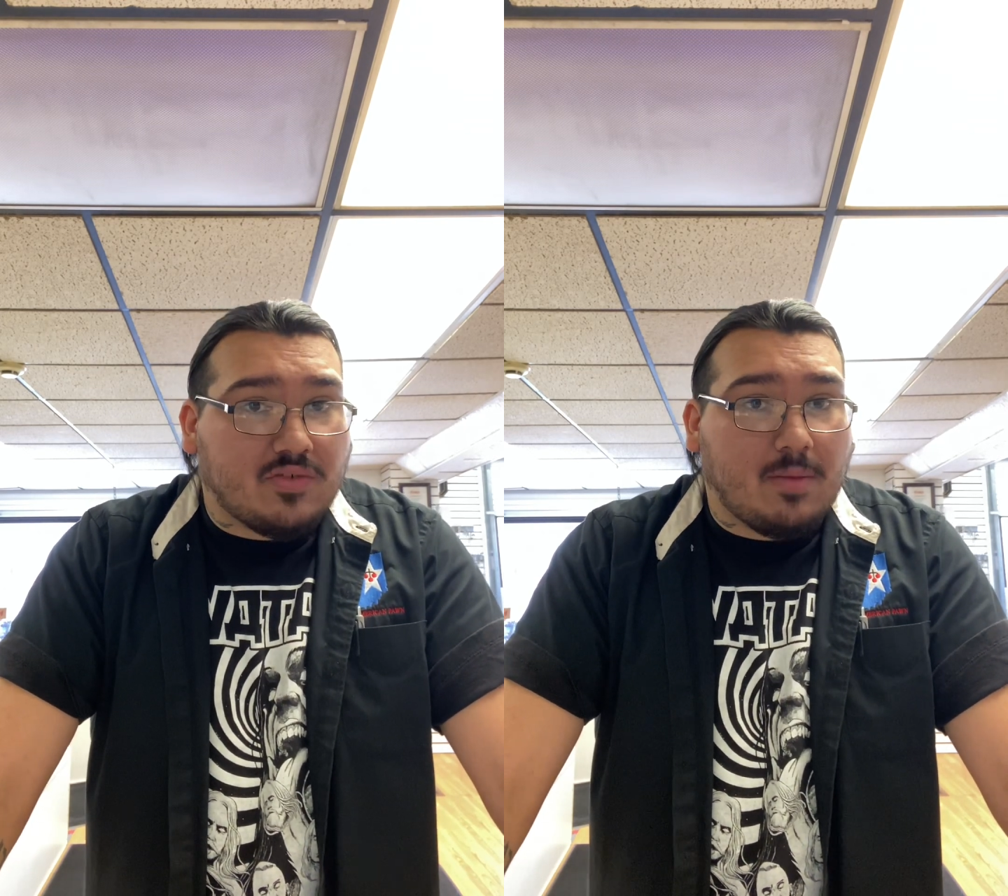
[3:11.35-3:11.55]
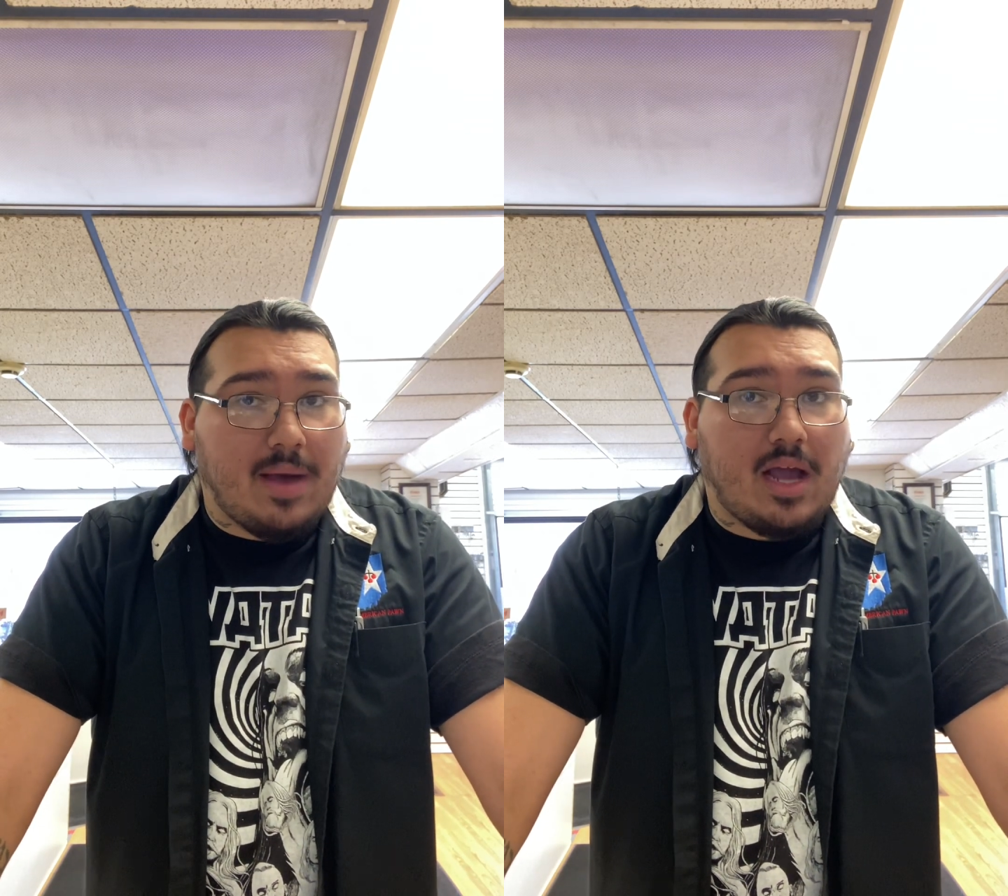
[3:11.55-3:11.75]

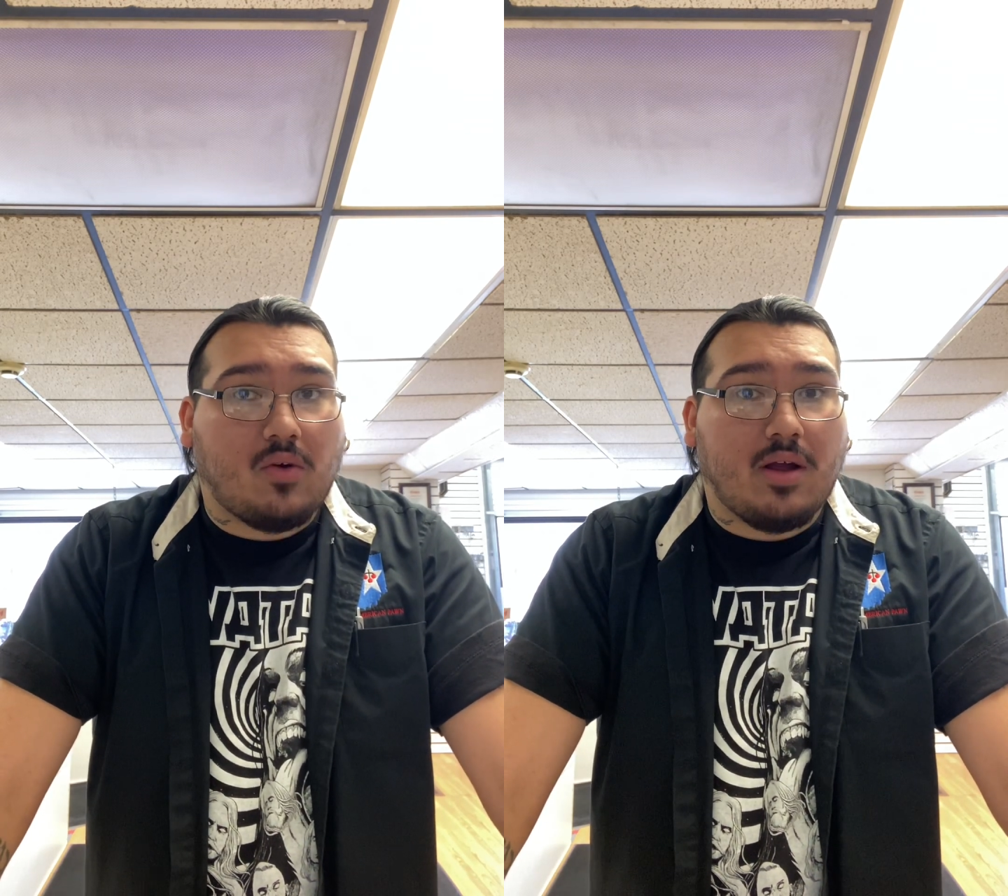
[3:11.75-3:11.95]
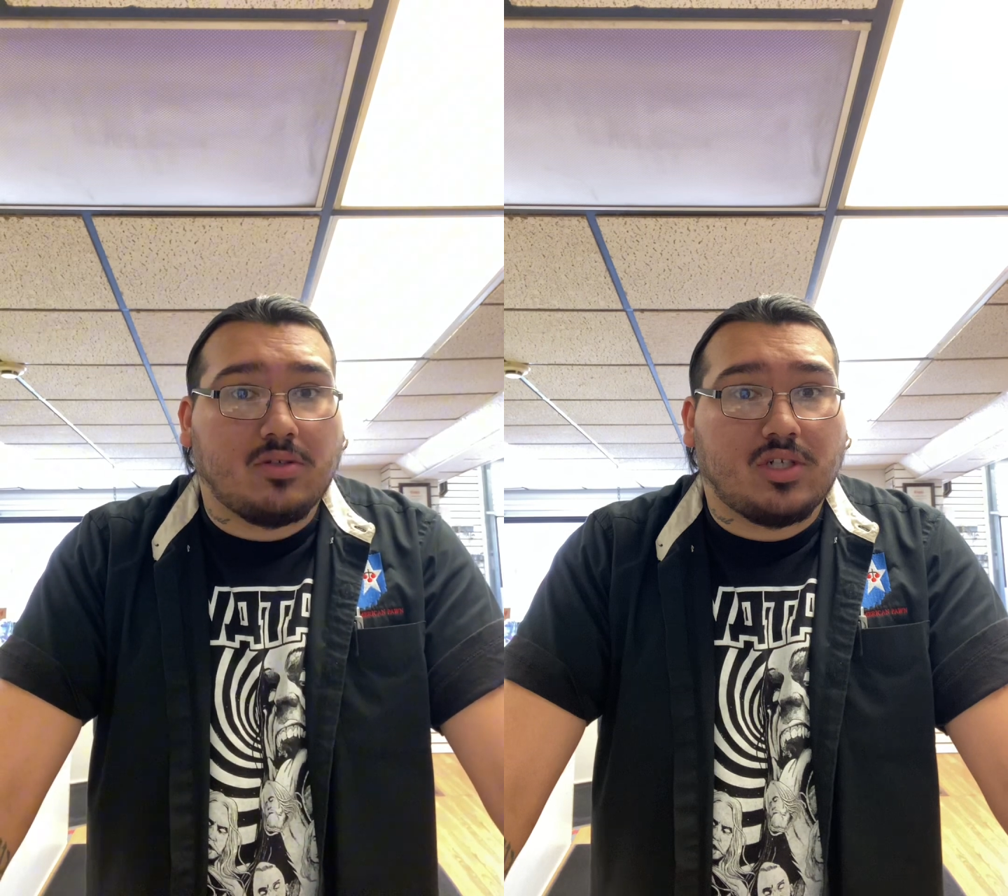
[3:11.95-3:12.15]
for the
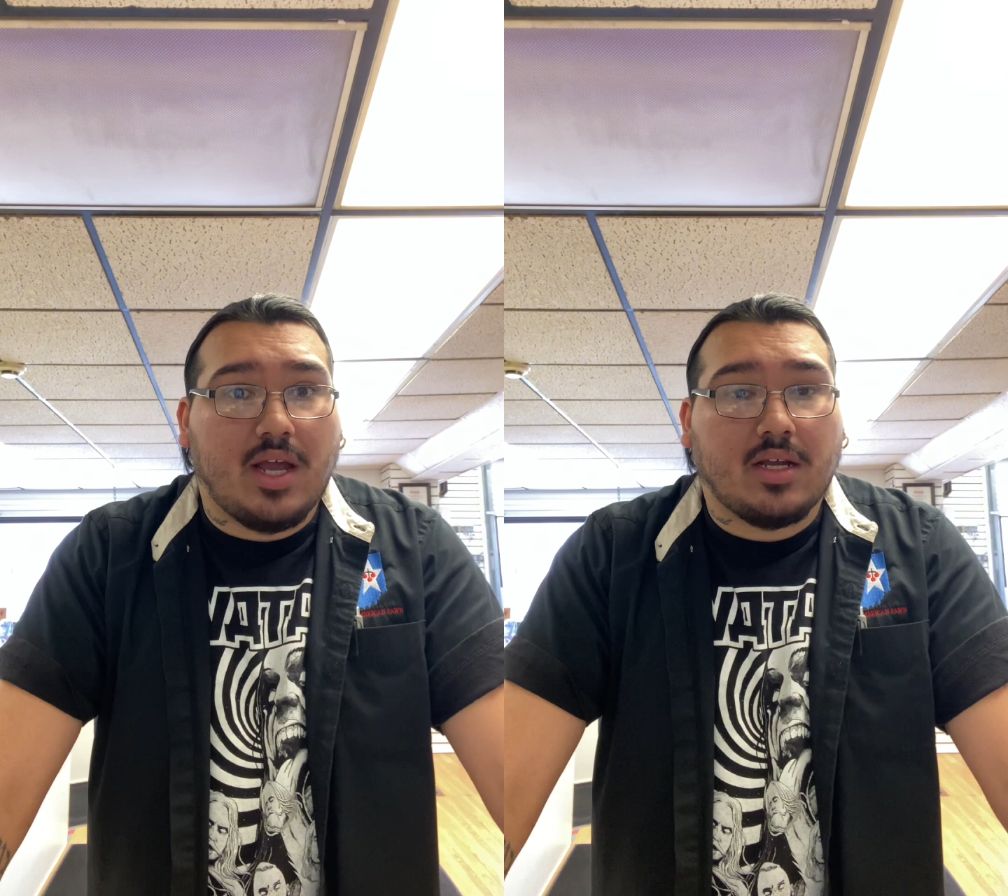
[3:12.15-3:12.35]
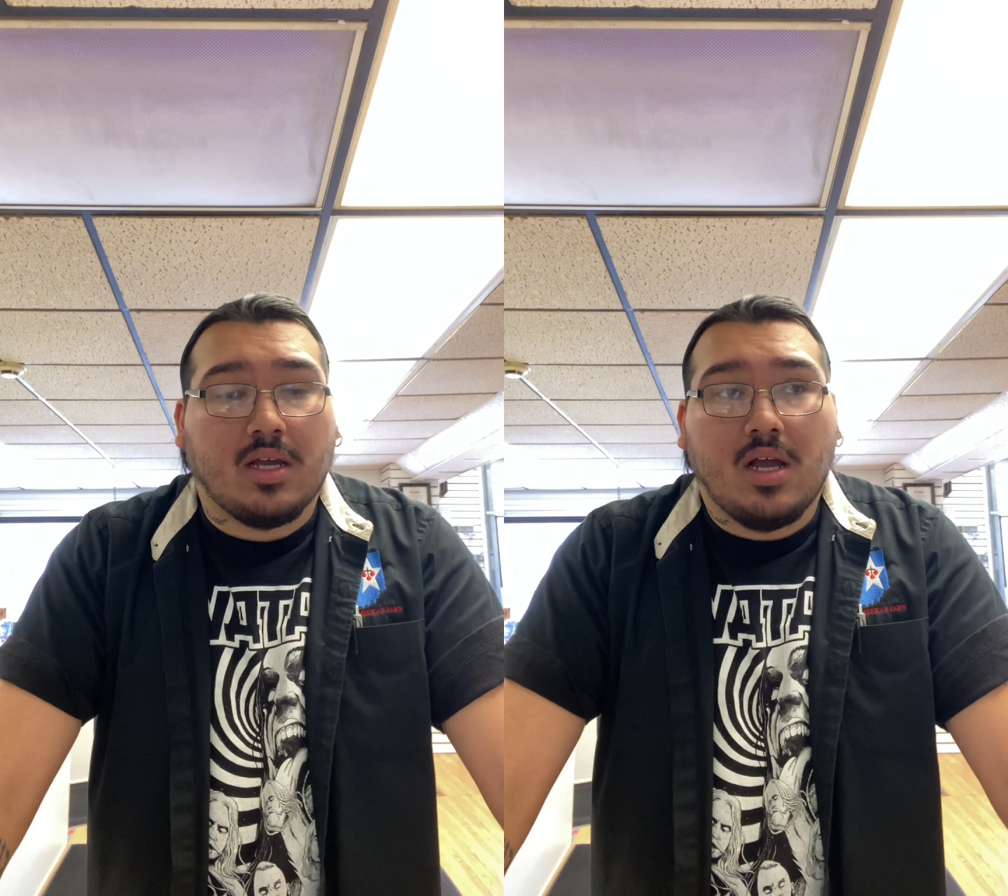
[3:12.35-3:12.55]
background
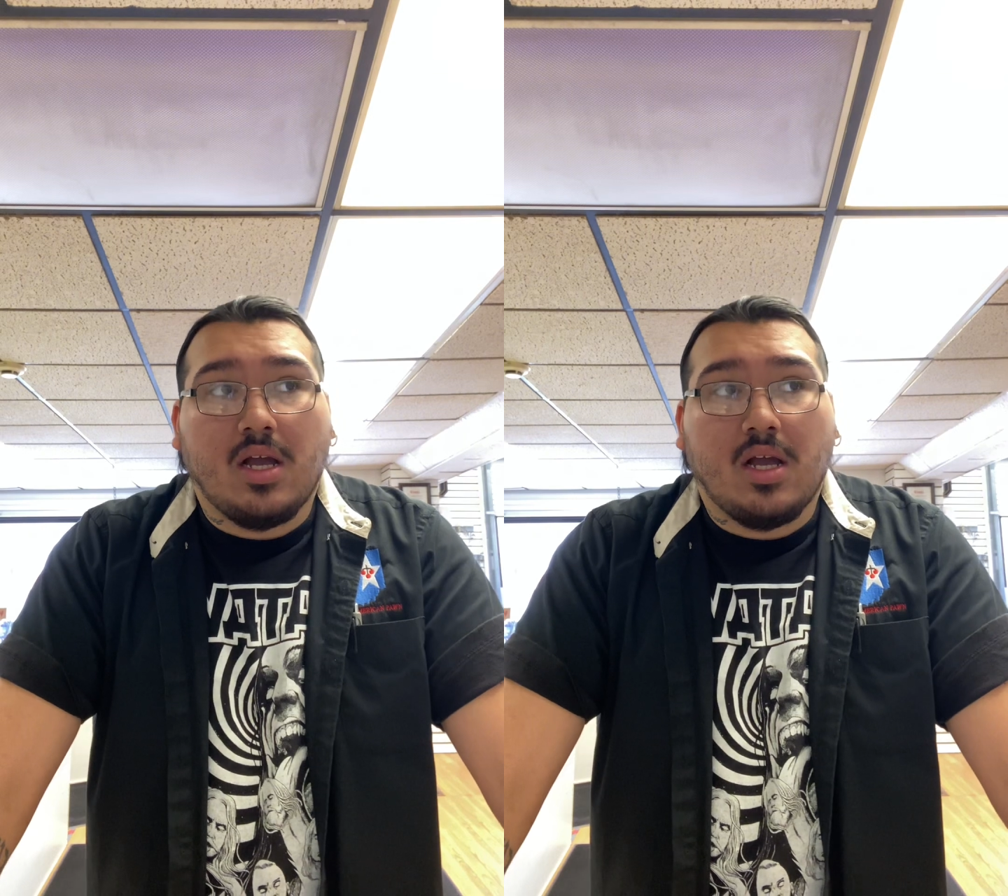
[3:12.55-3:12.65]
check.